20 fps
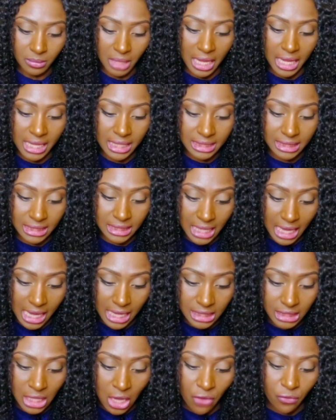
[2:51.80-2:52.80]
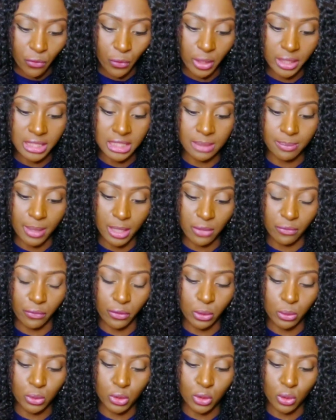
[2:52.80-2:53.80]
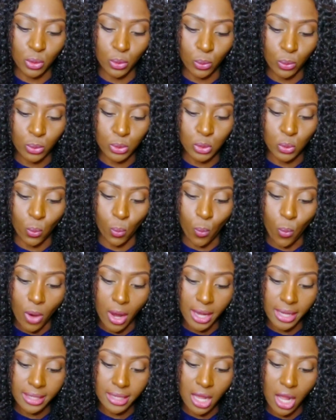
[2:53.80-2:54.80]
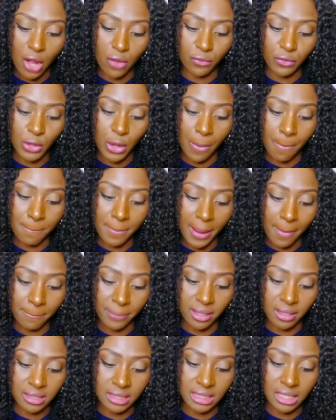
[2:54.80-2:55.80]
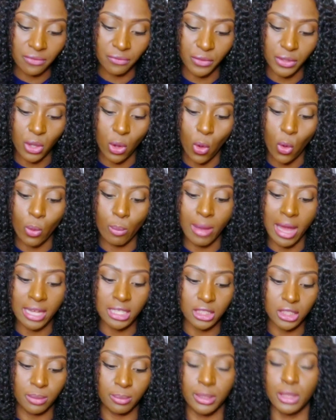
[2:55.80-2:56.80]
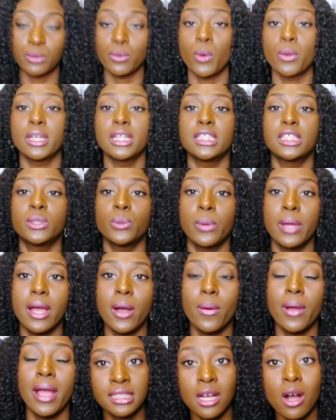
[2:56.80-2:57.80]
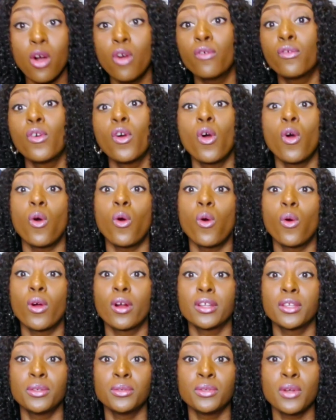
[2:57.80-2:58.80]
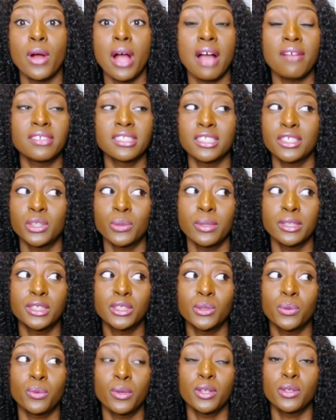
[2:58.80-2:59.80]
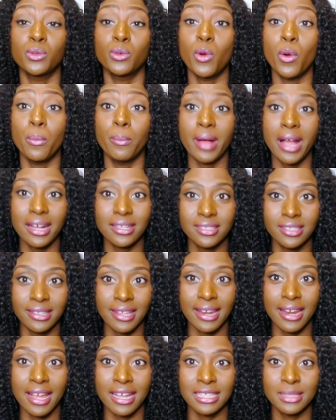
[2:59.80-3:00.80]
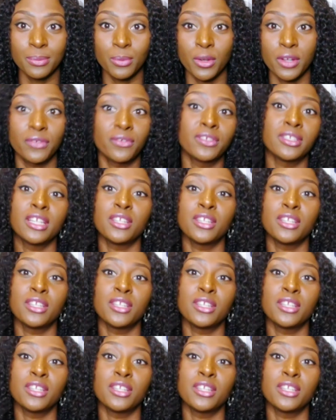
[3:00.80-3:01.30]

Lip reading: It says, "For it is better for you to lose one of your members than for your whole body to be thrown into hell." Or have a situation where you go back to that ex-boyfriend